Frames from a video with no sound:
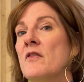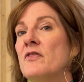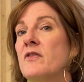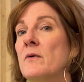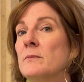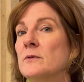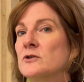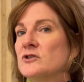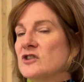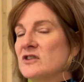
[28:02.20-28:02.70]
The
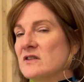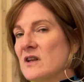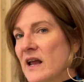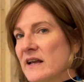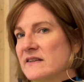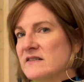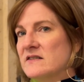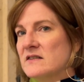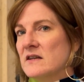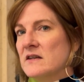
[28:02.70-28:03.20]

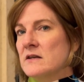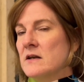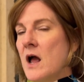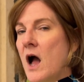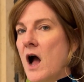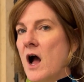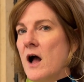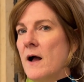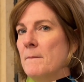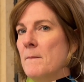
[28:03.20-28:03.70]
merchandise in
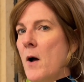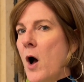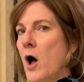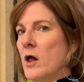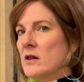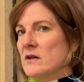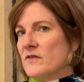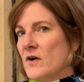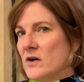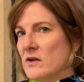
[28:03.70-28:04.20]

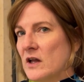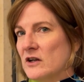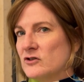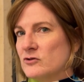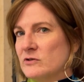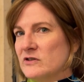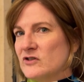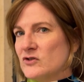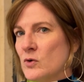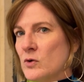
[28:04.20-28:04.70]
all of our
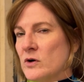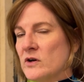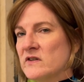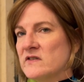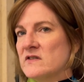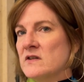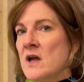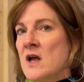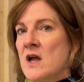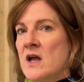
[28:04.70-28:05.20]
luxury
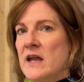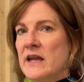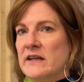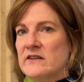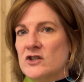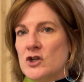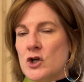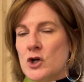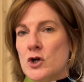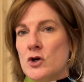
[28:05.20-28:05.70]
stores
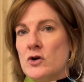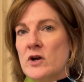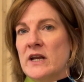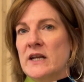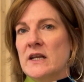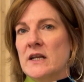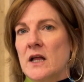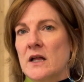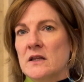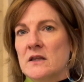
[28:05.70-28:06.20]
is
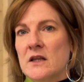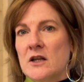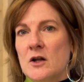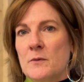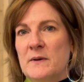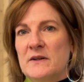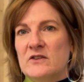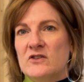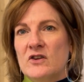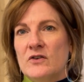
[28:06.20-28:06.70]
curated a little
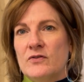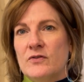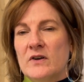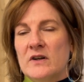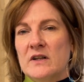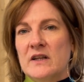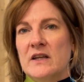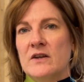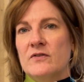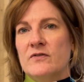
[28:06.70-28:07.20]
bit
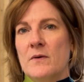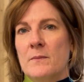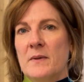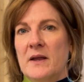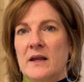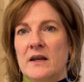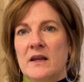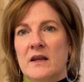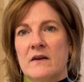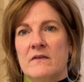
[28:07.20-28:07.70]
differently from
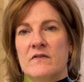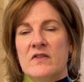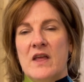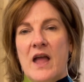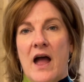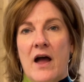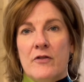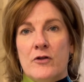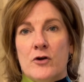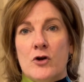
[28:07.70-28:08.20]
any of the
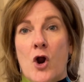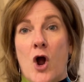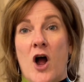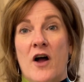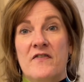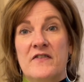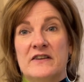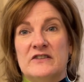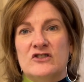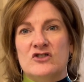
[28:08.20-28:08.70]
other
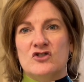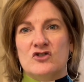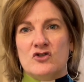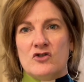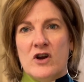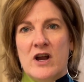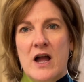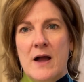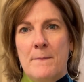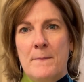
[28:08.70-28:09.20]
on the
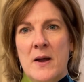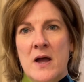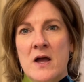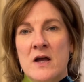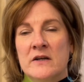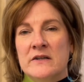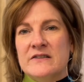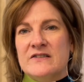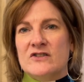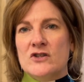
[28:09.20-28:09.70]
strip.
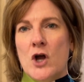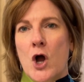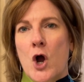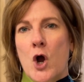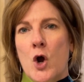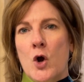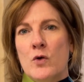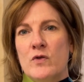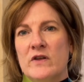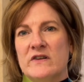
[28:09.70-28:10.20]

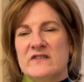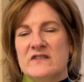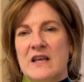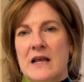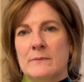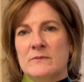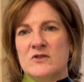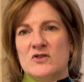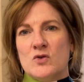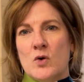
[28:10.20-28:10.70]
So the
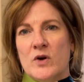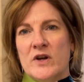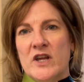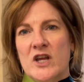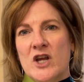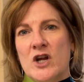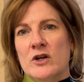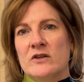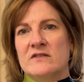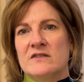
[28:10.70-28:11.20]
same store
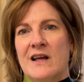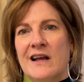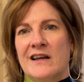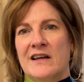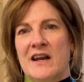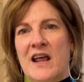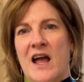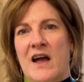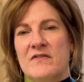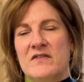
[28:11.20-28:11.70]
here is not
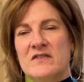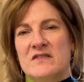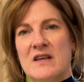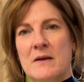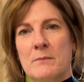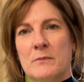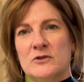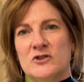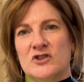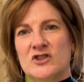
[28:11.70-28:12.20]
going to have the
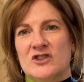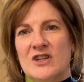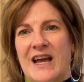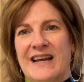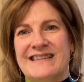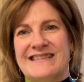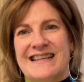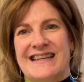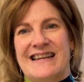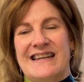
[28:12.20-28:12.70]
same
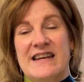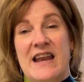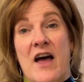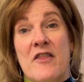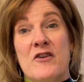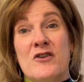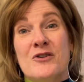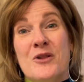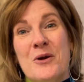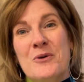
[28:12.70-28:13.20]
merchandise at
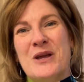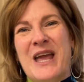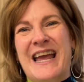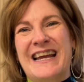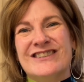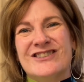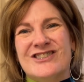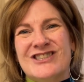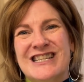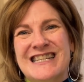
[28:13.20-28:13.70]
another
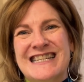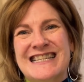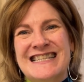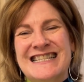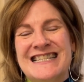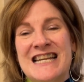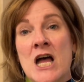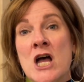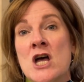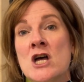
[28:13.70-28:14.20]

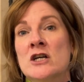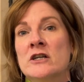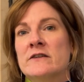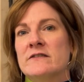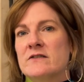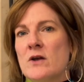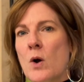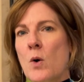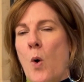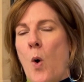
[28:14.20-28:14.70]
location.
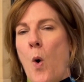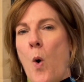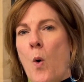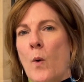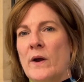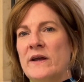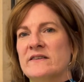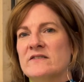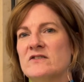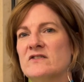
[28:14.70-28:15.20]
So
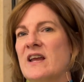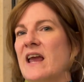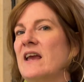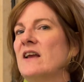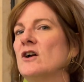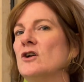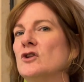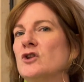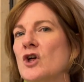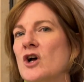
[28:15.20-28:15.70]
always
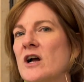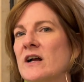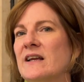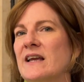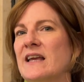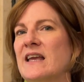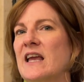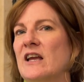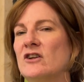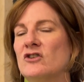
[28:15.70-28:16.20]
take a look
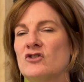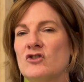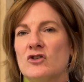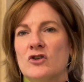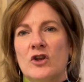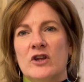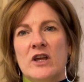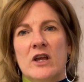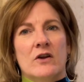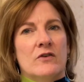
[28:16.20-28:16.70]
in case you're
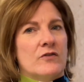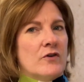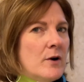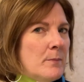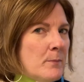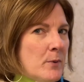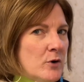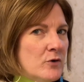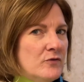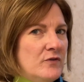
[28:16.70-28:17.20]
looking for a
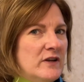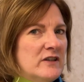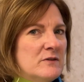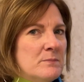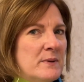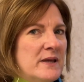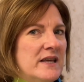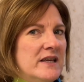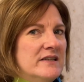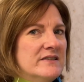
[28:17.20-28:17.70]
perfect
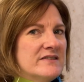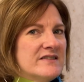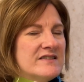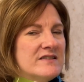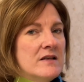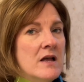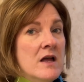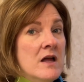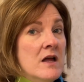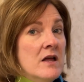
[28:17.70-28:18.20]

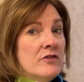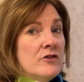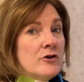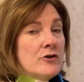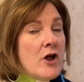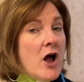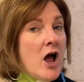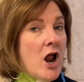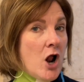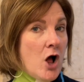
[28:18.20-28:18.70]
piece. They're
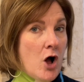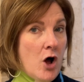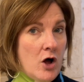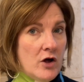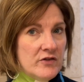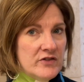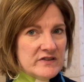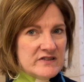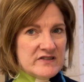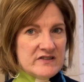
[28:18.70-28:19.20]
not
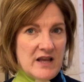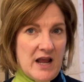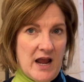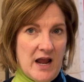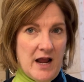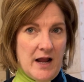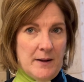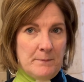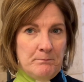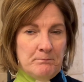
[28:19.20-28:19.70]
all the same.
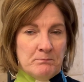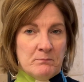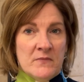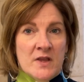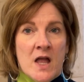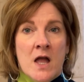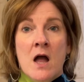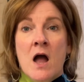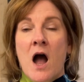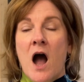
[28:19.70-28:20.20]

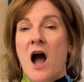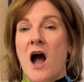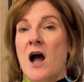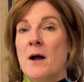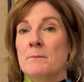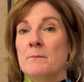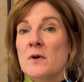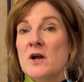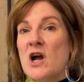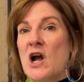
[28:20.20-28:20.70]

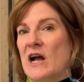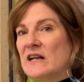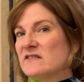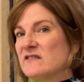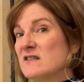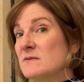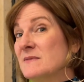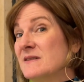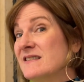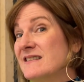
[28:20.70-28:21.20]

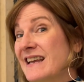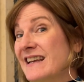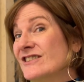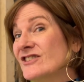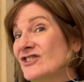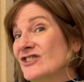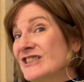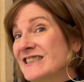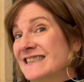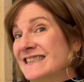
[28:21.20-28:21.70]

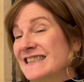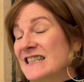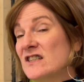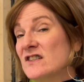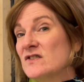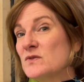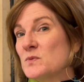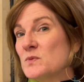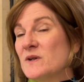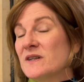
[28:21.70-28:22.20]
Customization
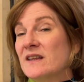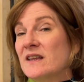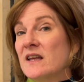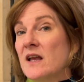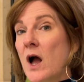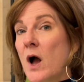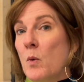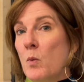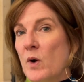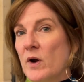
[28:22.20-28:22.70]
is really
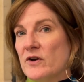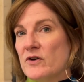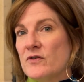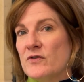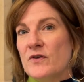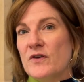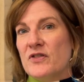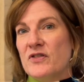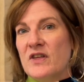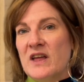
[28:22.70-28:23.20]
a
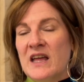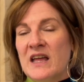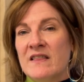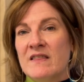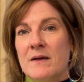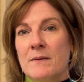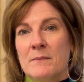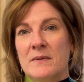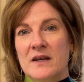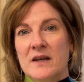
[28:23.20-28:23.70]
wonderful thing
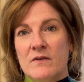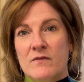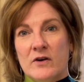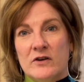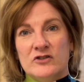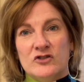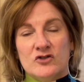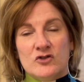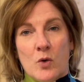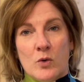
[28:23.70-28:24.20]
that many of
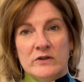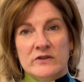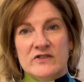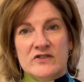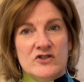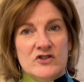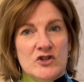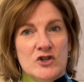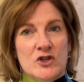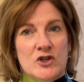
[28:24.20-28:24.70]
our stores
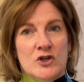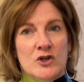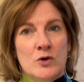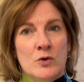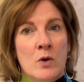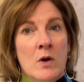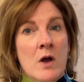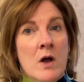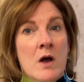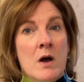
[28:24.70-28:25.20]
do.